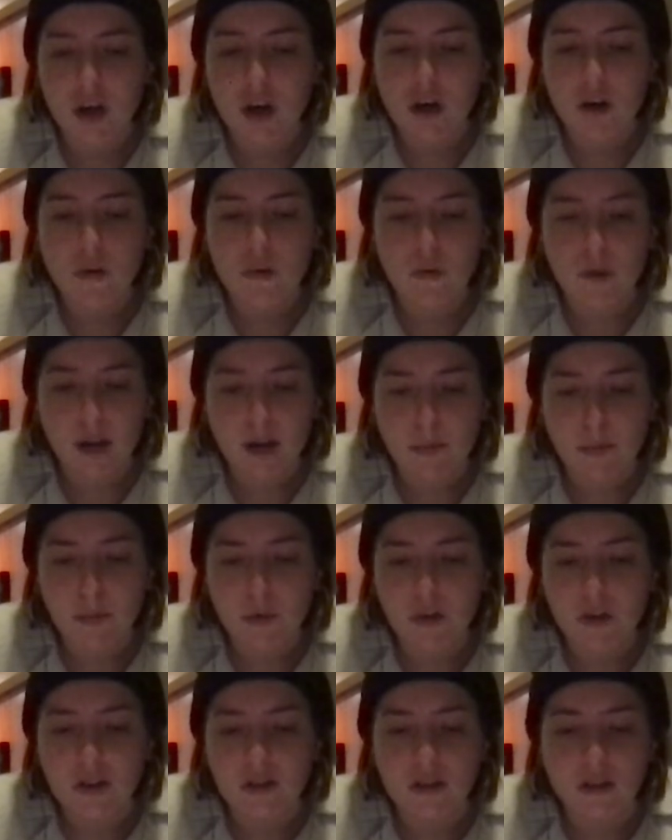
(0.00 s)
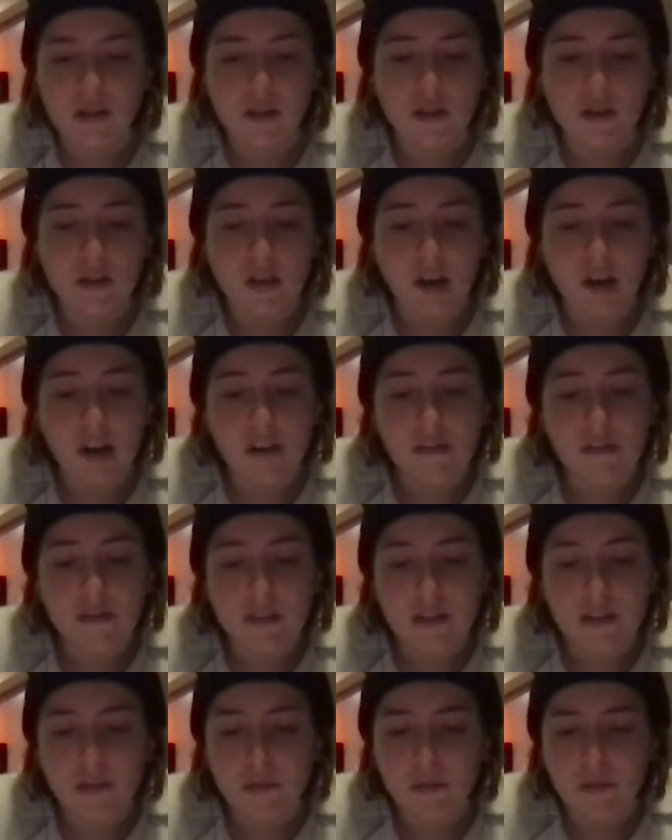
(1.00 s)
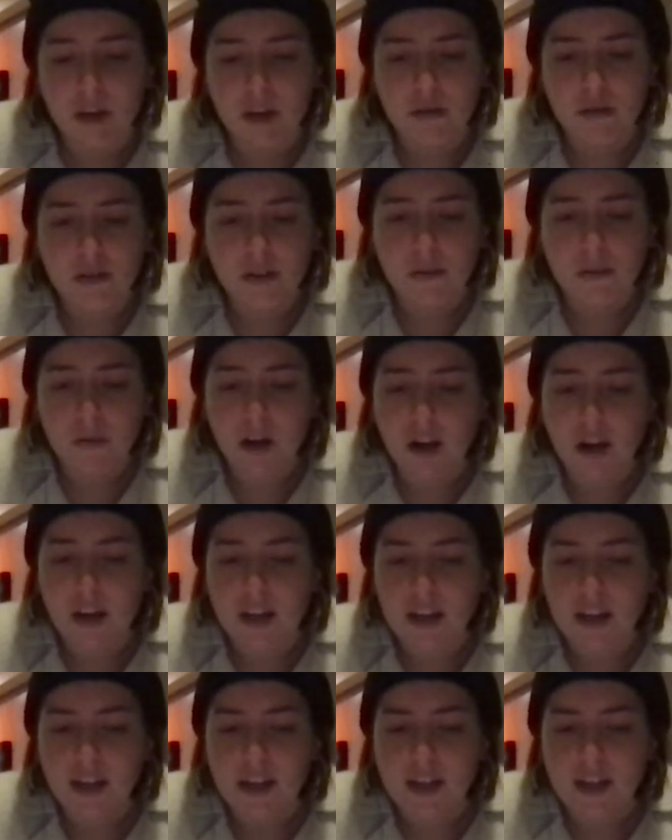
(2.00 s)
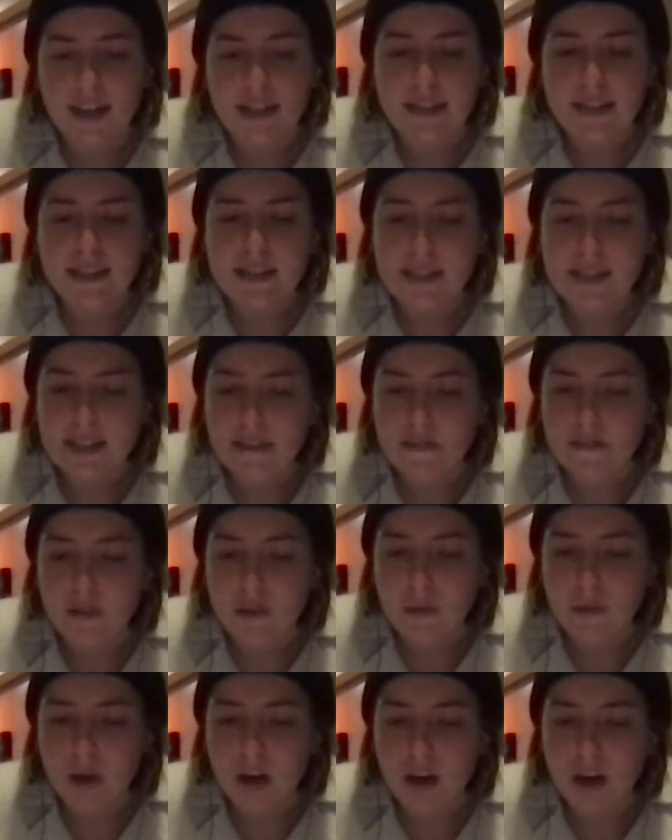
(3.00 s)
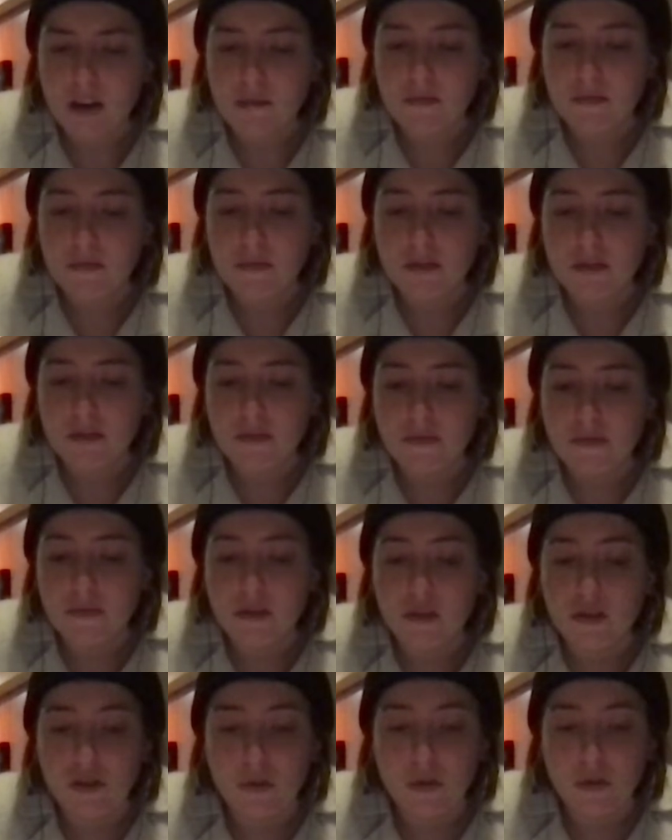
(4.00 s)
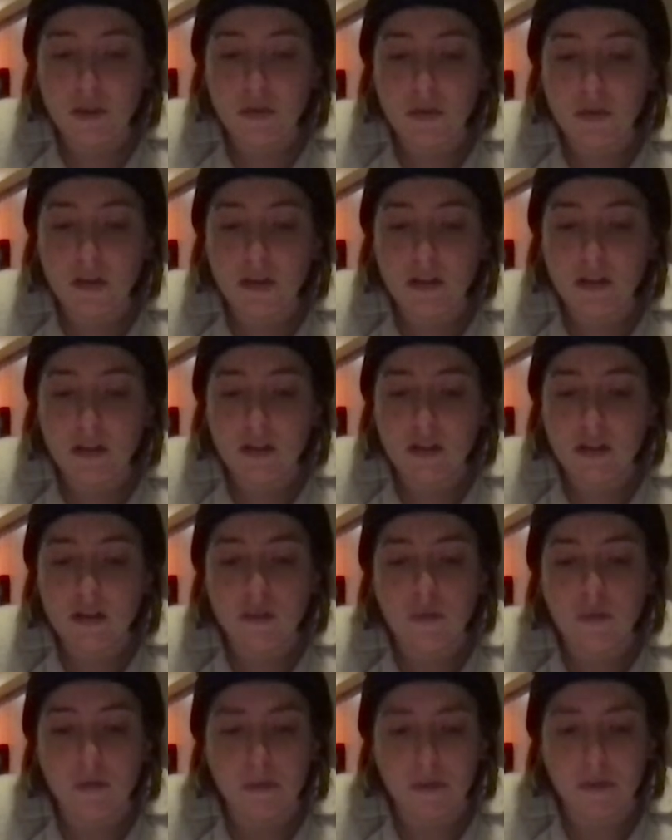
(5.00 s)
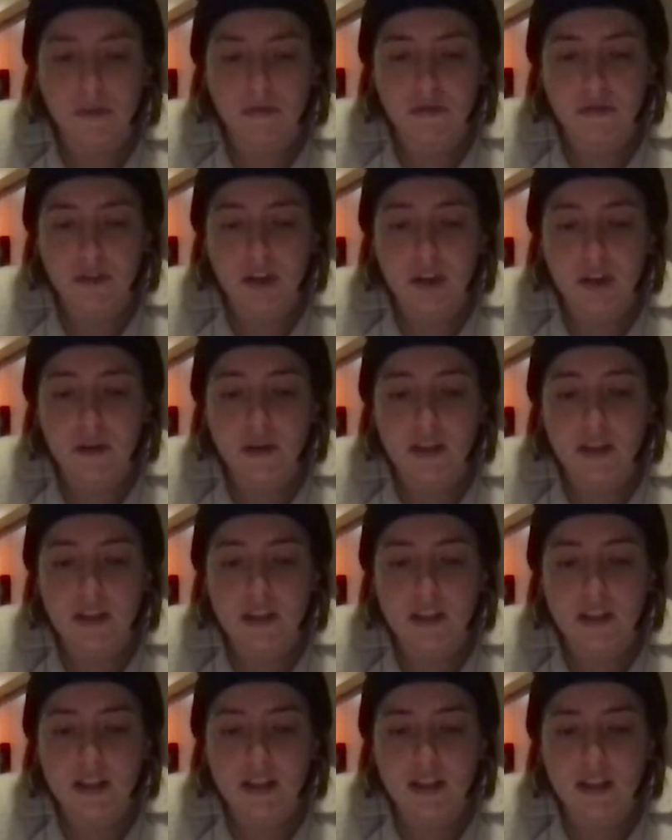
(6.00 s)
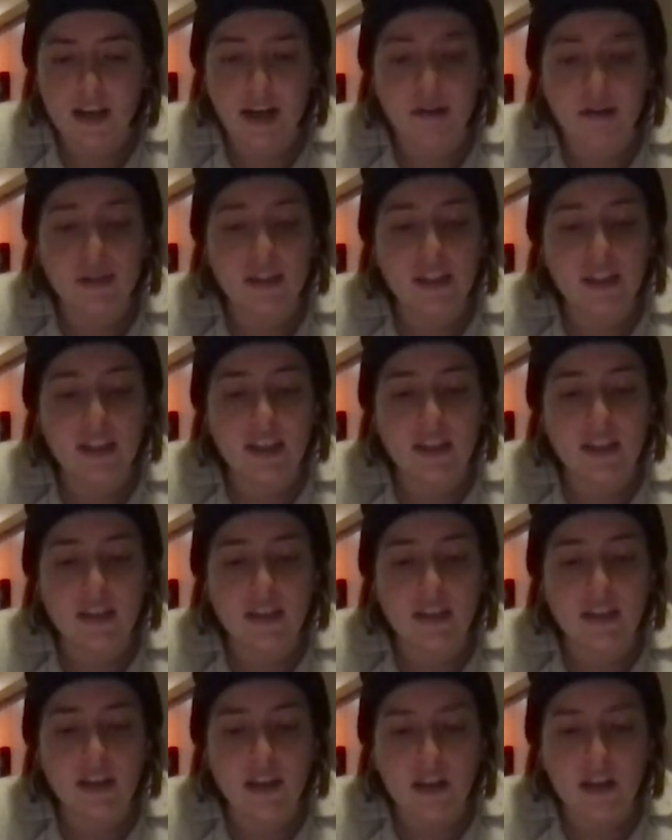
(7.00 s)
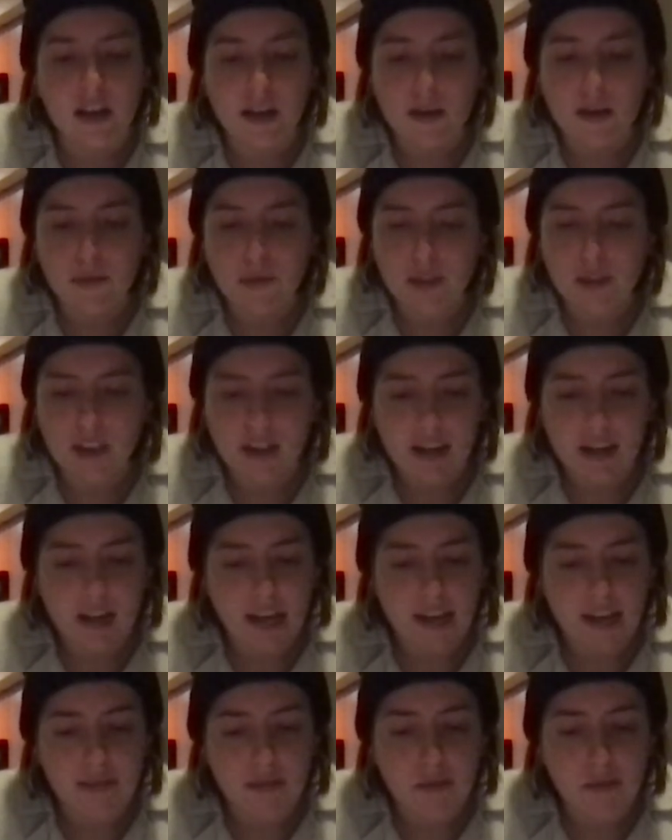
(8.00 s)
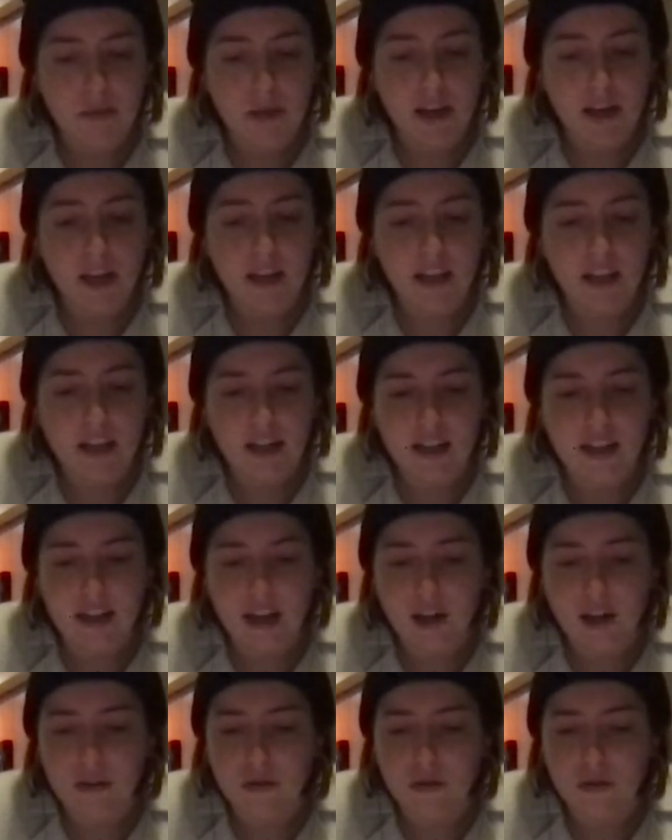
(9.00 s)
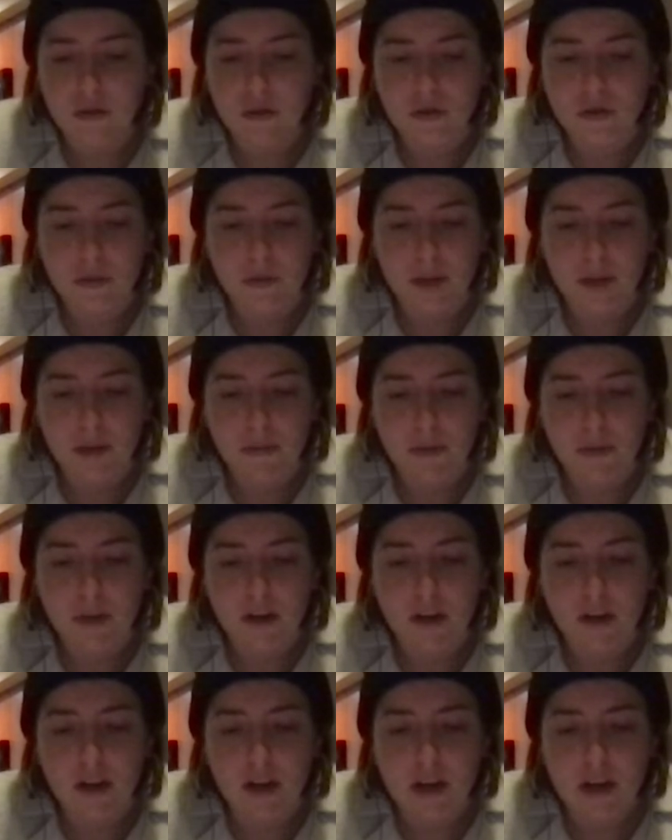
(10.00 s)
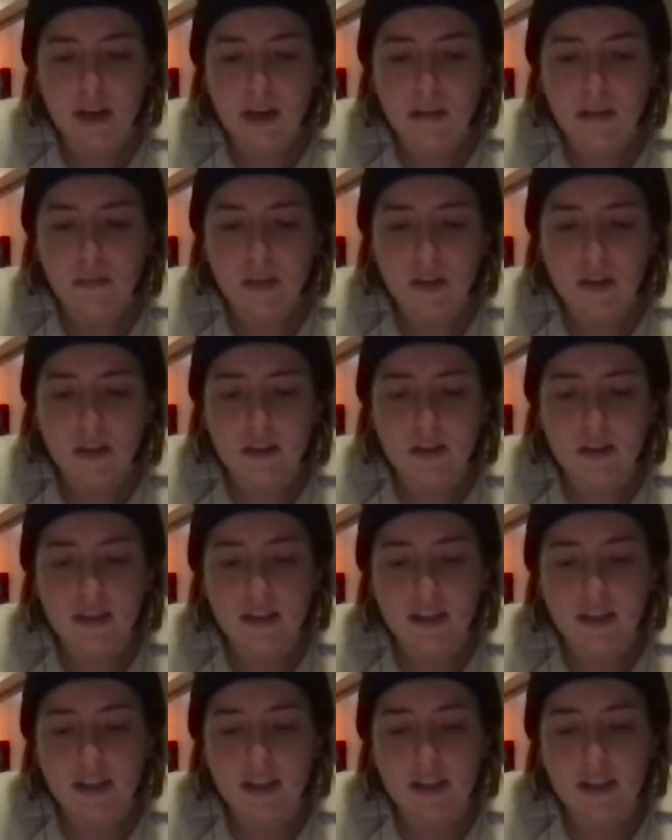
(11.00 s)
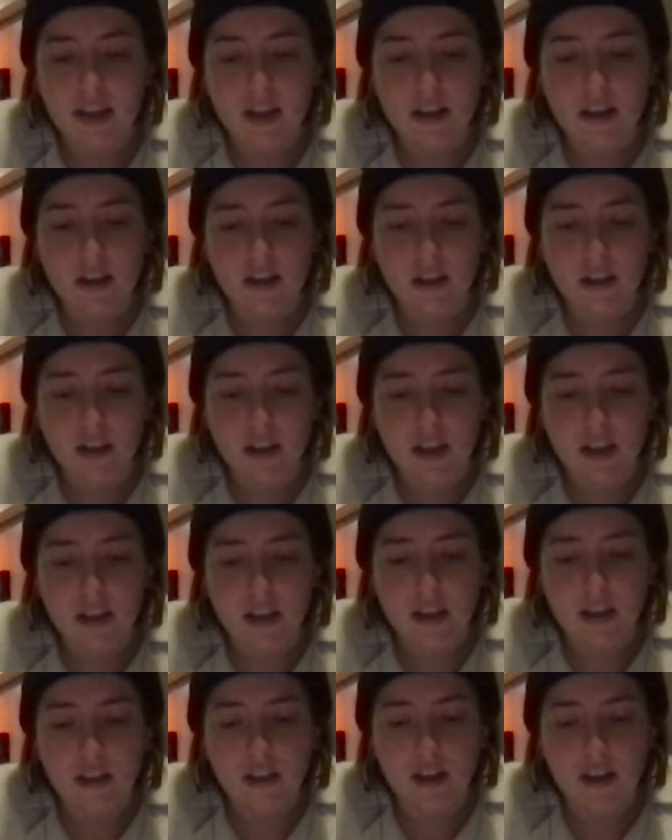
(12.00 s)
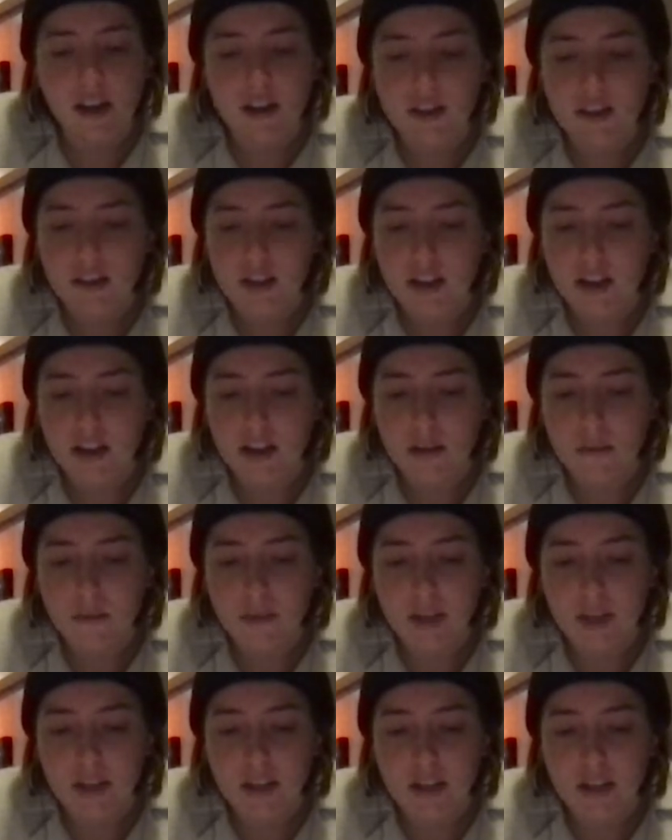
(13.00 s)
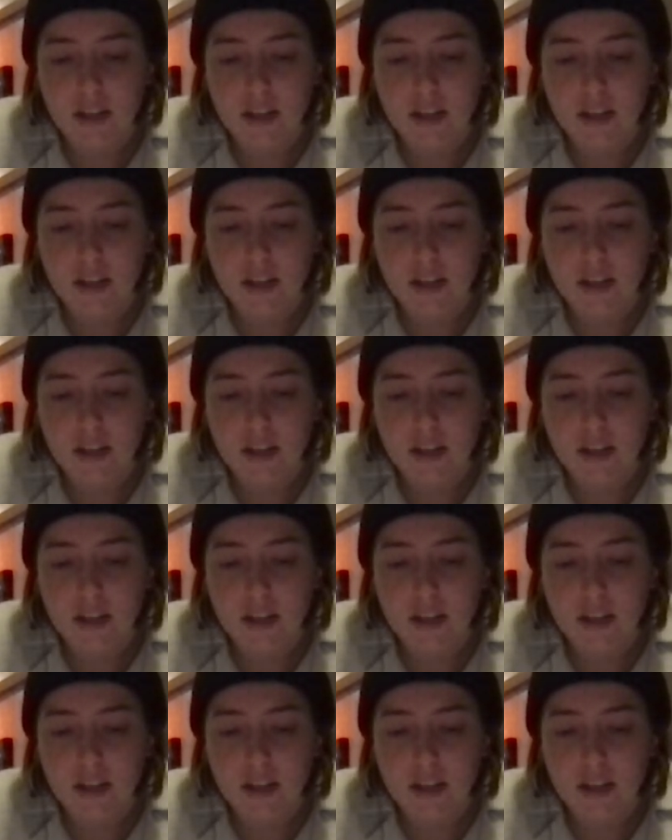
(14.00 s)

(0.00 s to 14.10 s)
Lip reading: Ripe ones are soft and brown spotted, sniff the bottoms. The sweet one will be fragrant, how to eat. Put the knife away, lay down newspaper. Peel the skin tenderly, not to tear the meat.